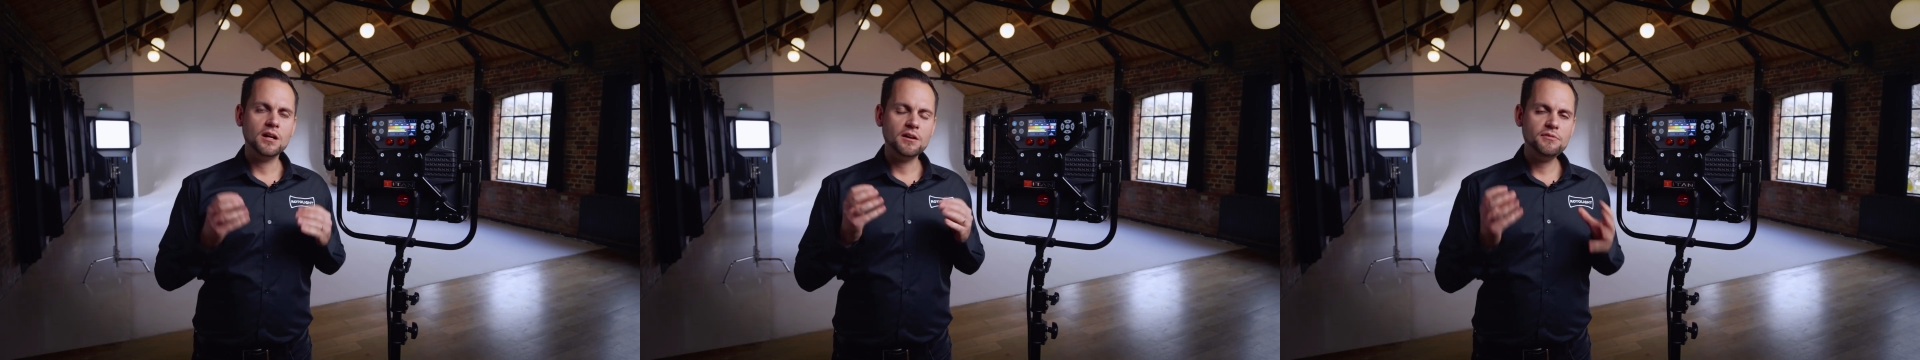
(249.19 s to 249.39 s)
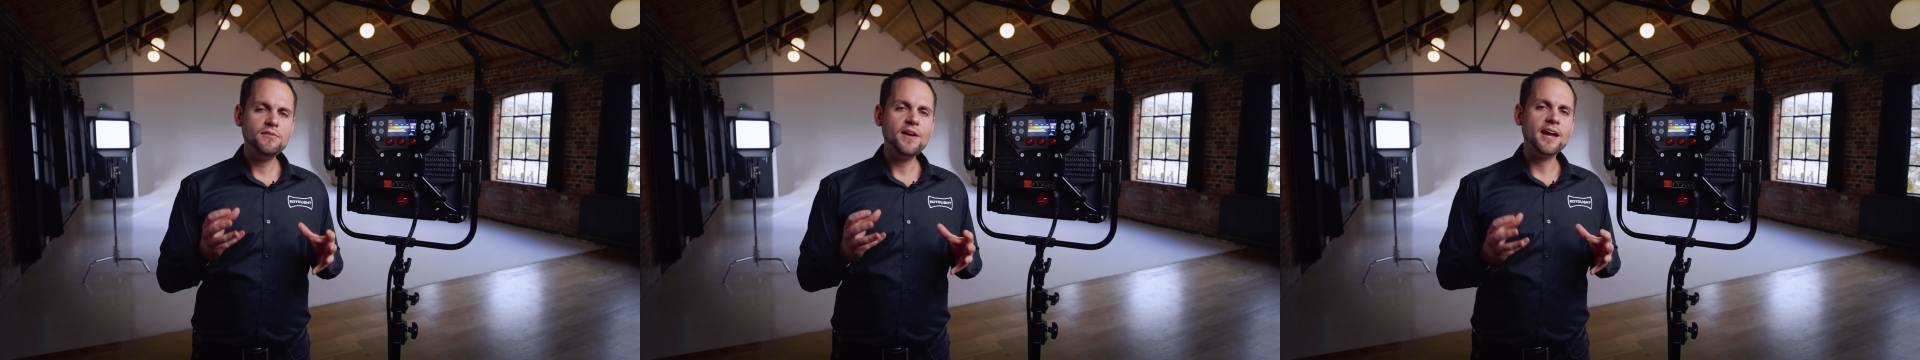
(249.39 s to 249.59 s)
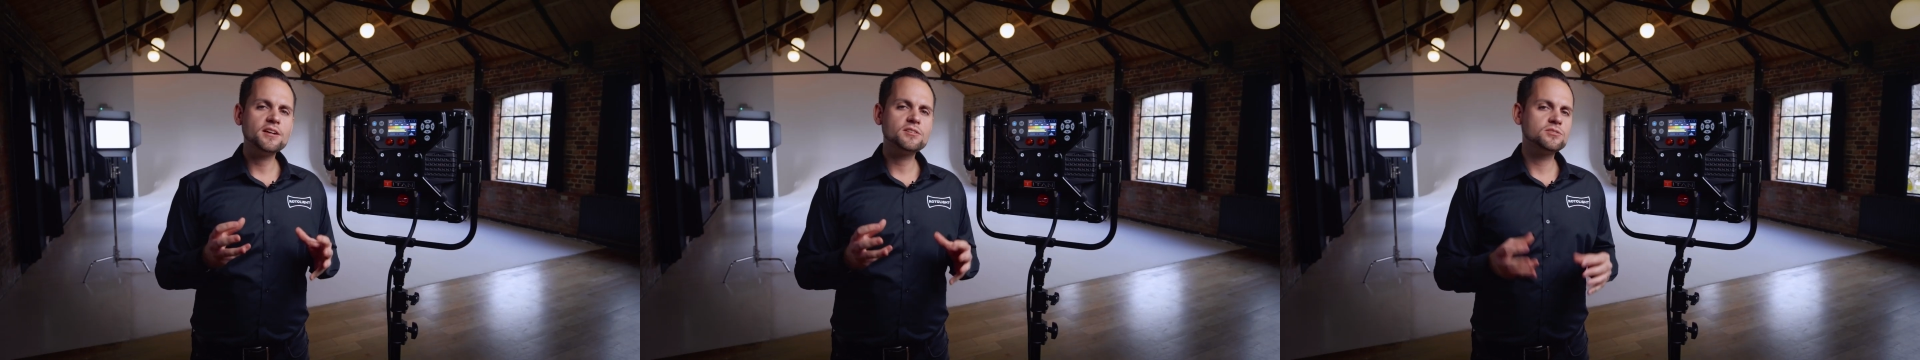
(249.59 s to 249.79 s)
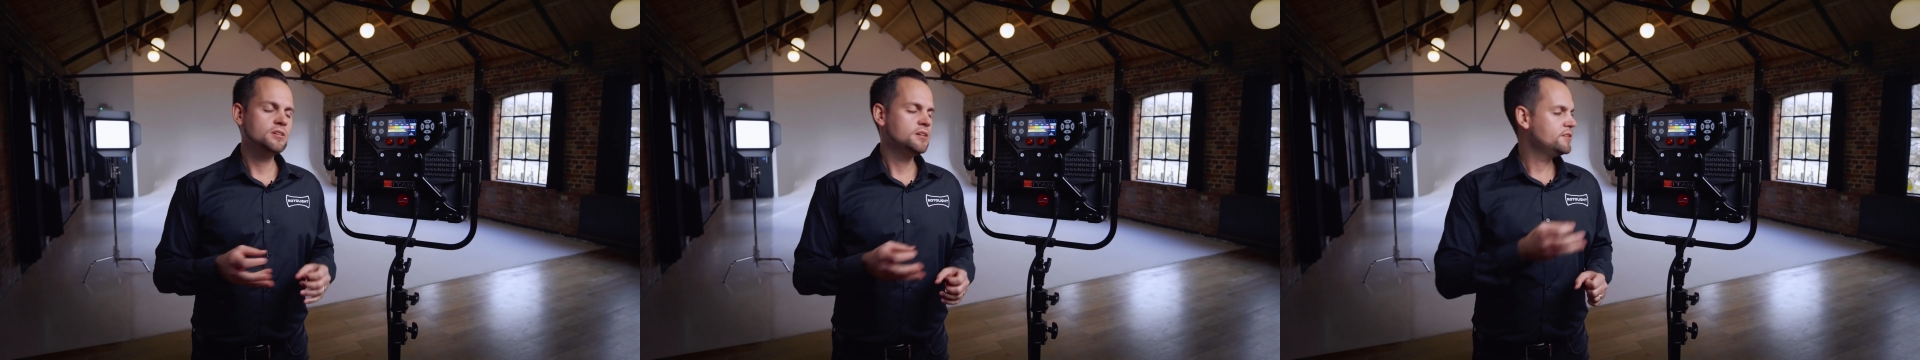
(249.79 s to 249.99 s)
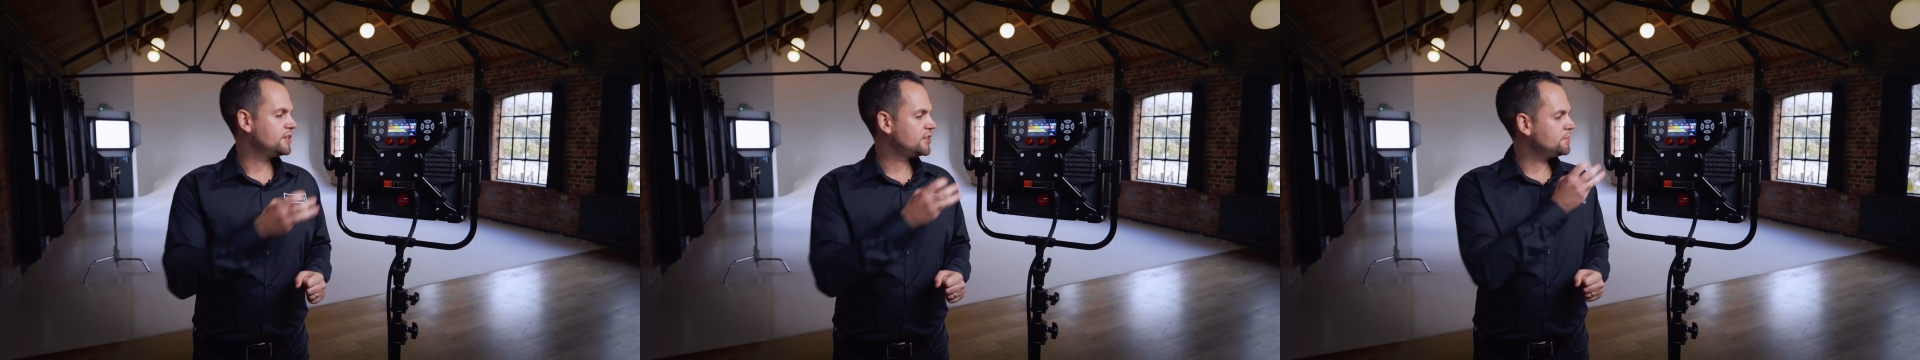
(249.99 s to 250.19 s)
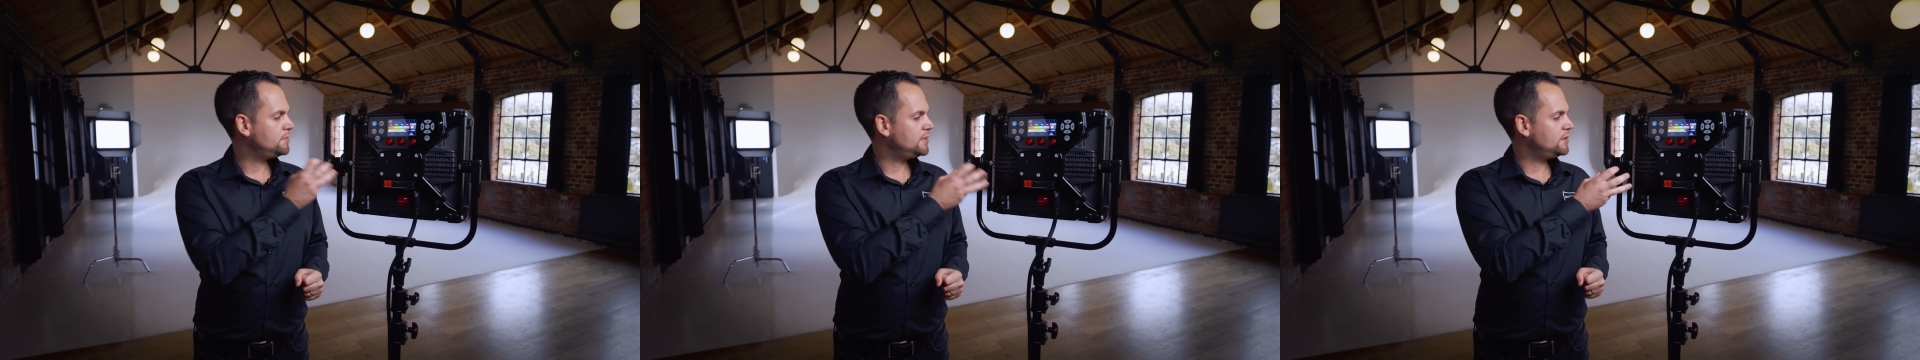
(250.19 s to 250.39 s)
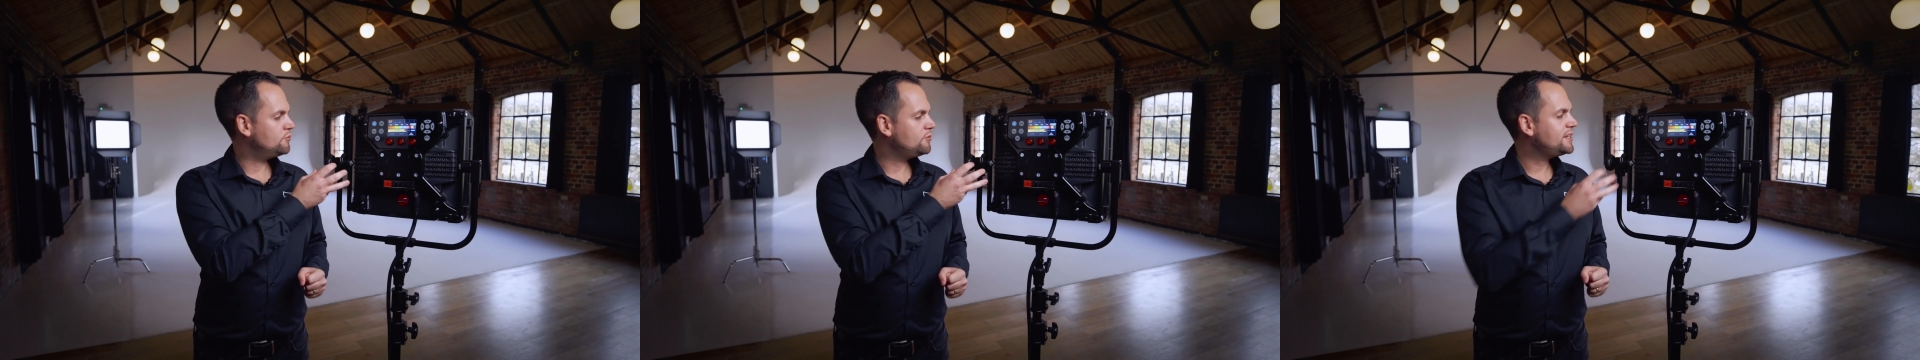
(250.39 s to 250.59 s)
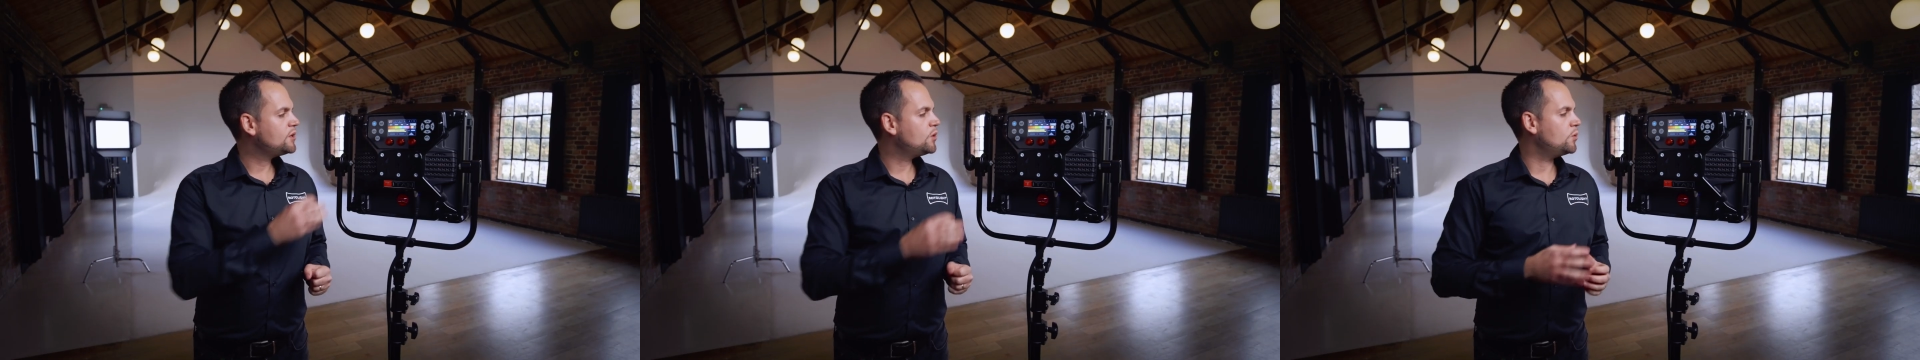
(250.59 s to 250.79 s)
effects that can be
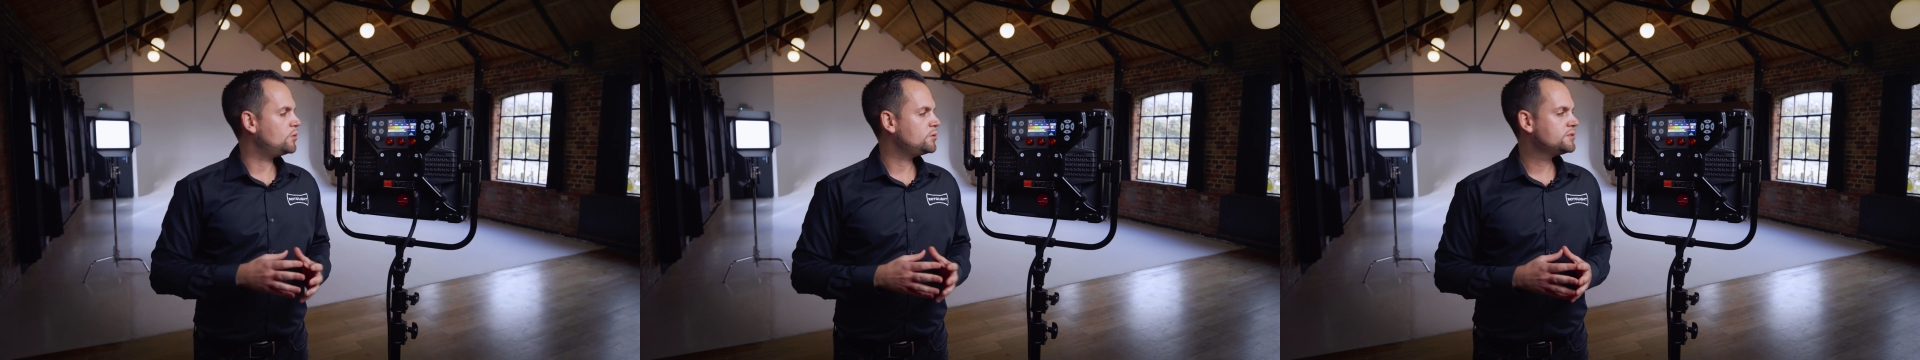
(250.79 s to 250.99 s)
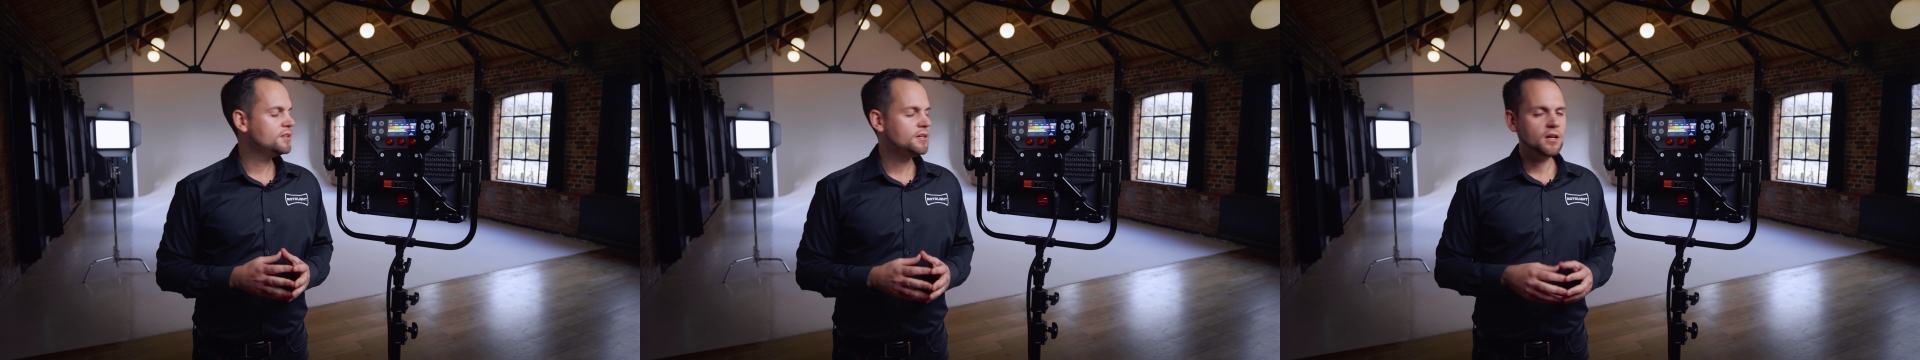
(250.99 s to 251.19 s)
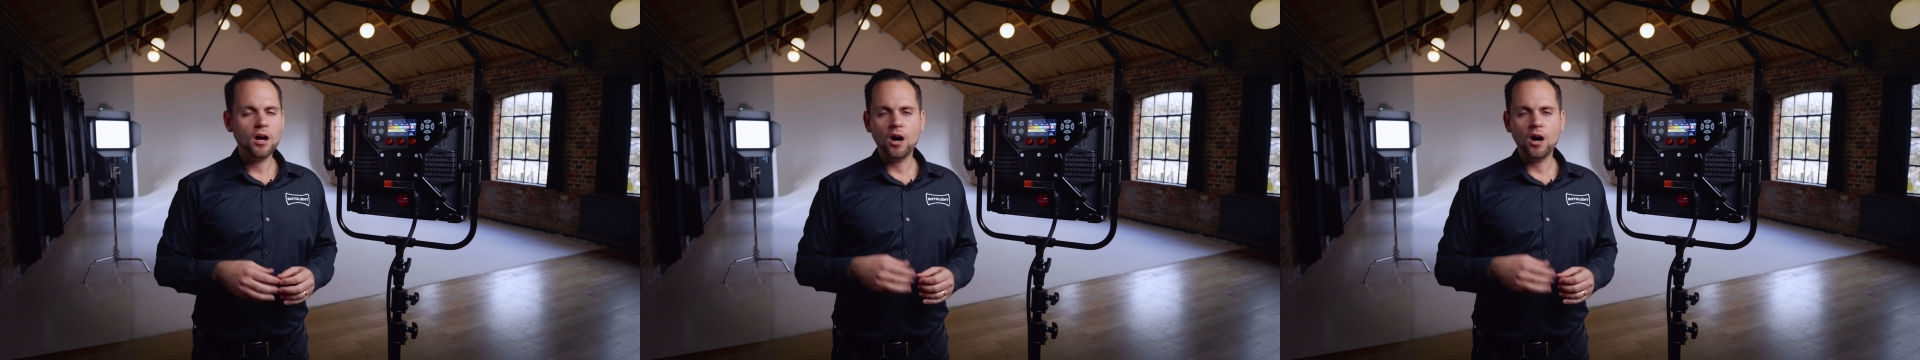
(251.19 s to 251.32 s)
recalled